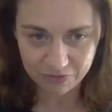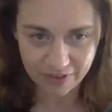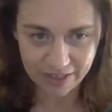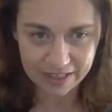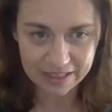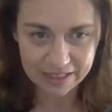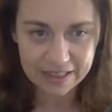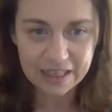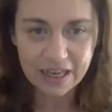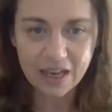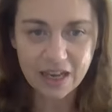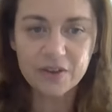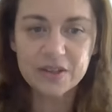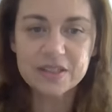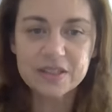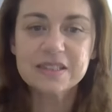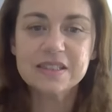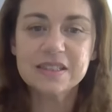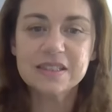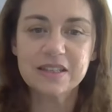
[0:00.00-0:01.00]
think.
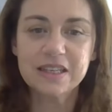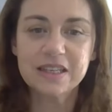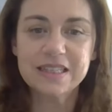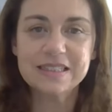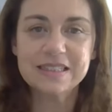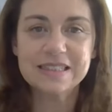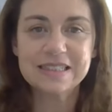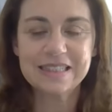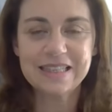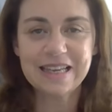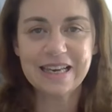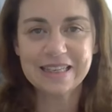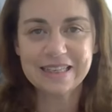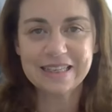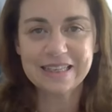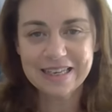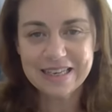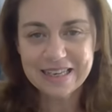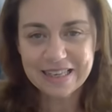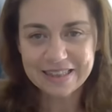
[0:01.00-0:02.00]
And it's like
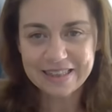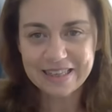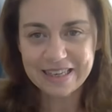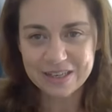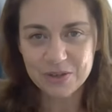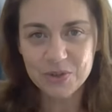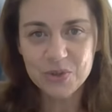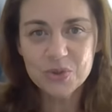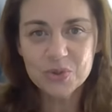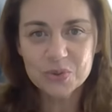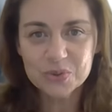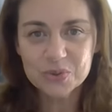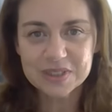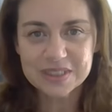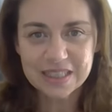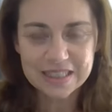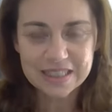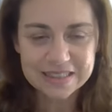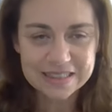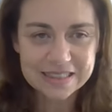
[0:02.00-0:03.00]
they use
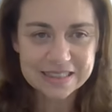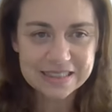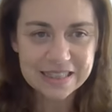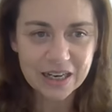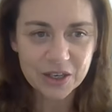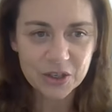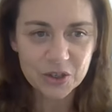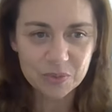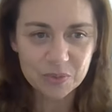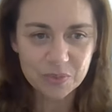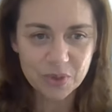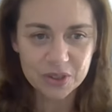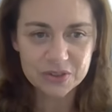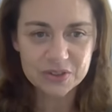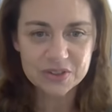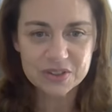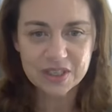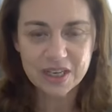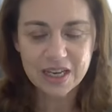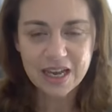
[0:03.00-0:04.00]
this
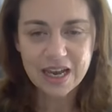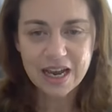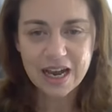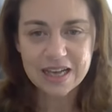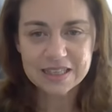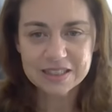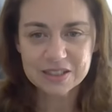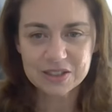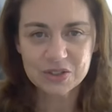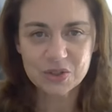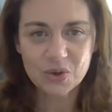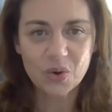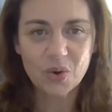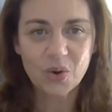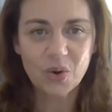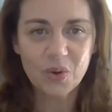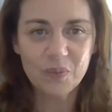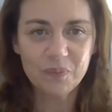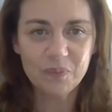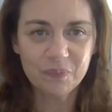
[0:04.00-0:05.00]
argument as
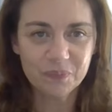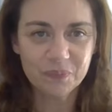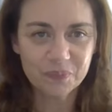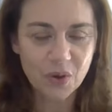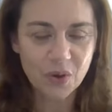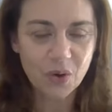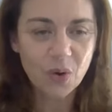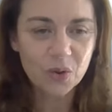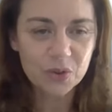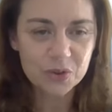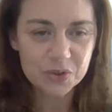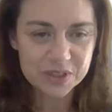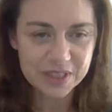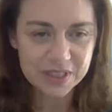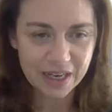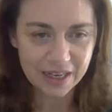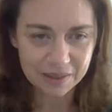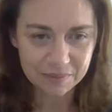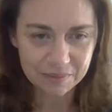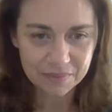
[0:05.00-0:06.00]
all the
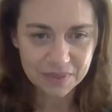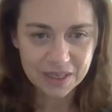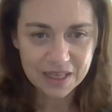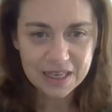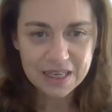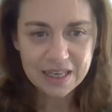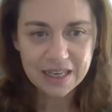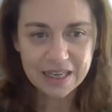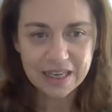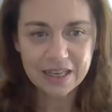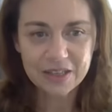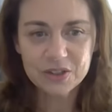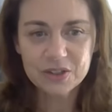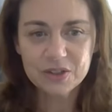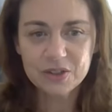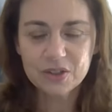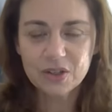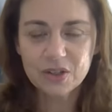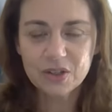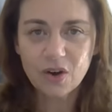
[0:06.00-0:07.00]
time.
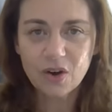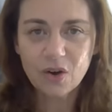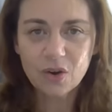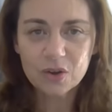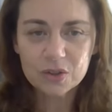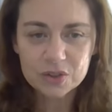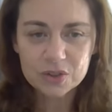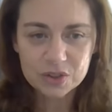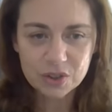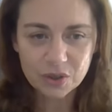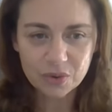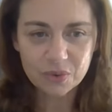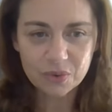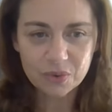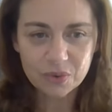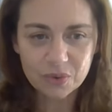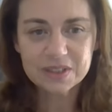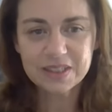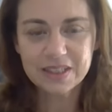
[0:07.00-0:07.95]
And also